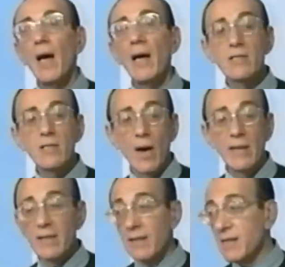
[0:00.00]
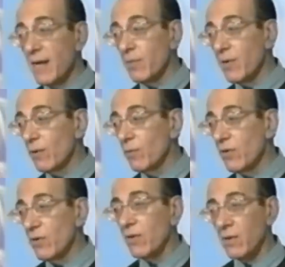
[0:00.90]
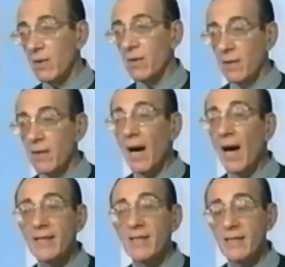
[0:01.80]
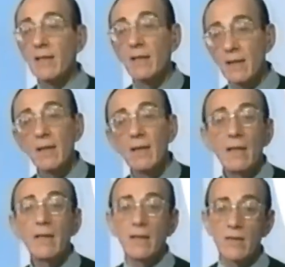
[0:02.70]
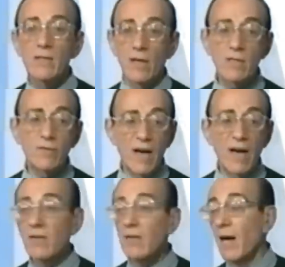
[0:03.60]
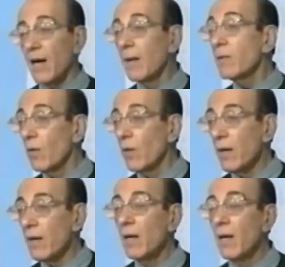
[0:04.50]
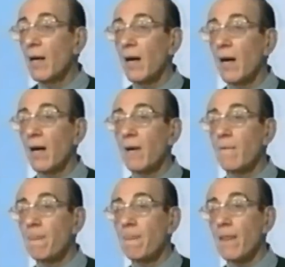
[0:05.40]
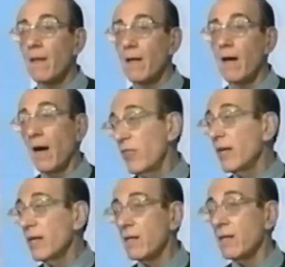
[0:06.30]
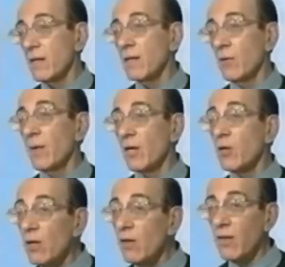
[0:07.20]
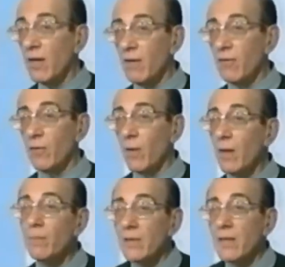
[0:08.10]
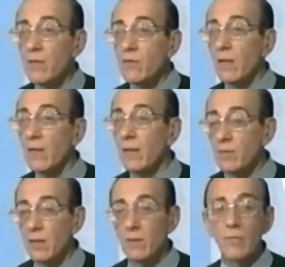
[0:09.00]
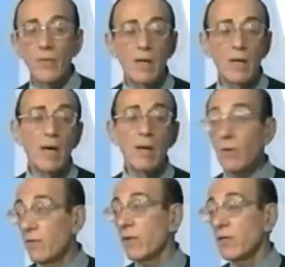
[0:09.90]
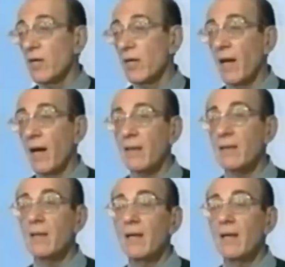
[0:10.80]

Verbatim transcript: And so I did the same thing with the guys. I said, look, you know, it starts at five o'clock, I'm going. Um, I think it would be a good thing if you went, but that's really up to you. And we were very jet lagged.